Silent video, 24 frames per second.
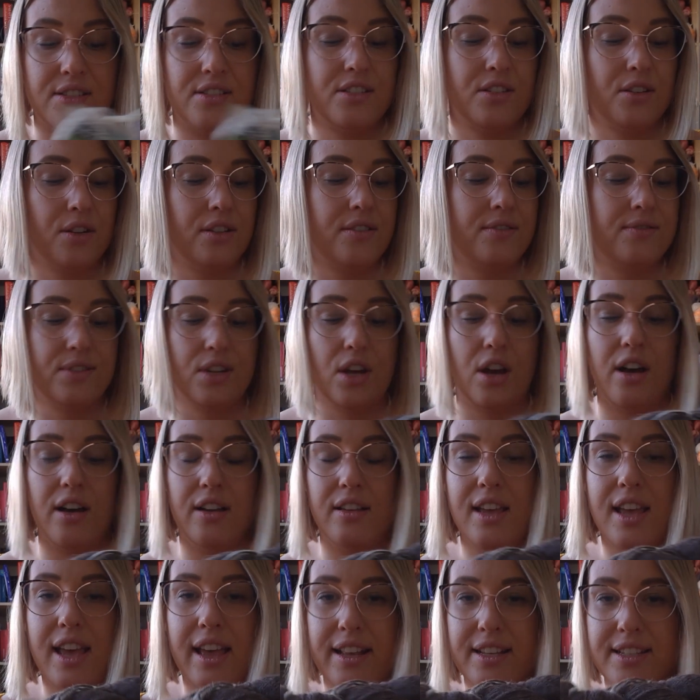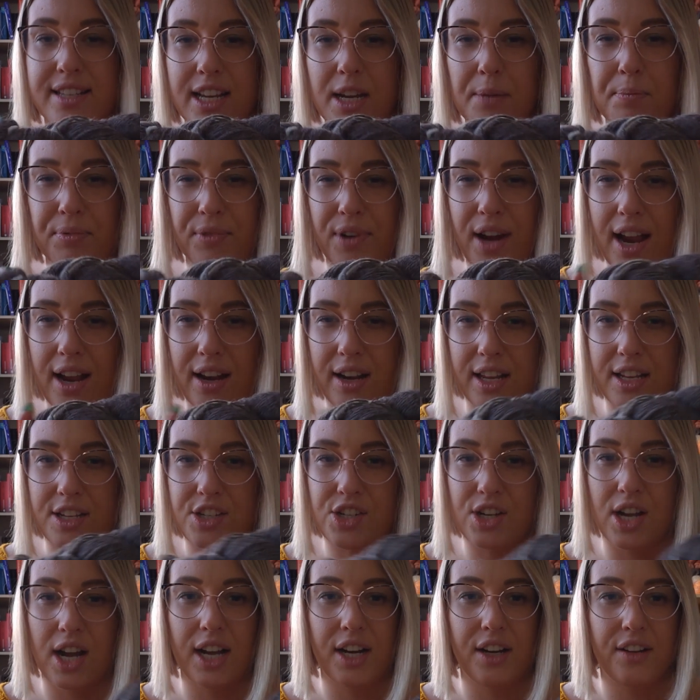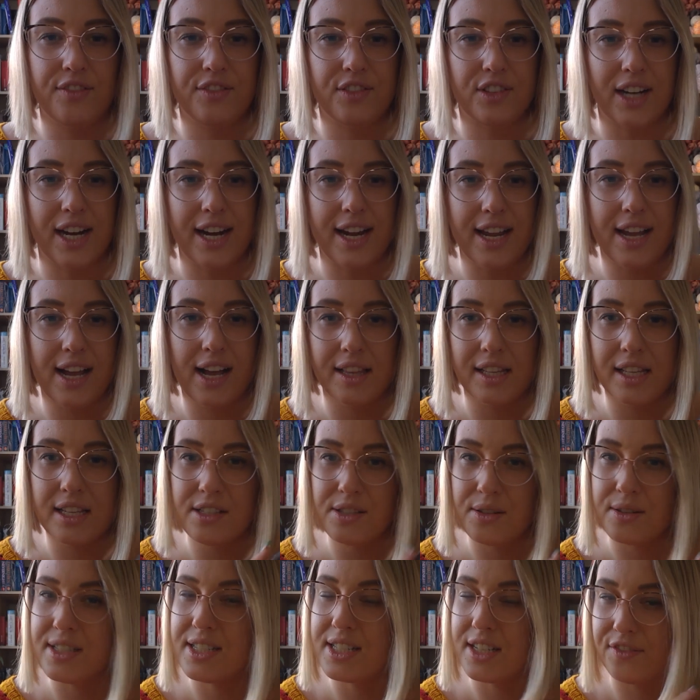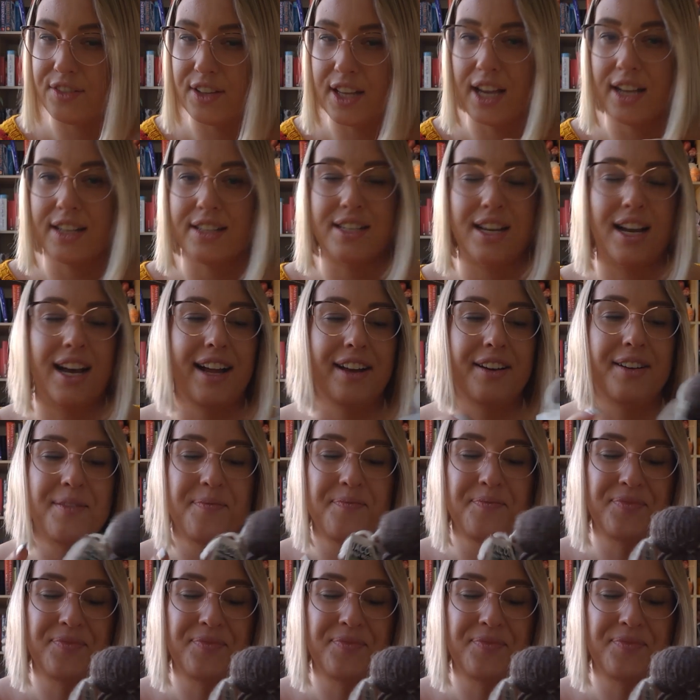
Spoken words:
So it's like a brownish kind of grey colour, so it's definitely undyed.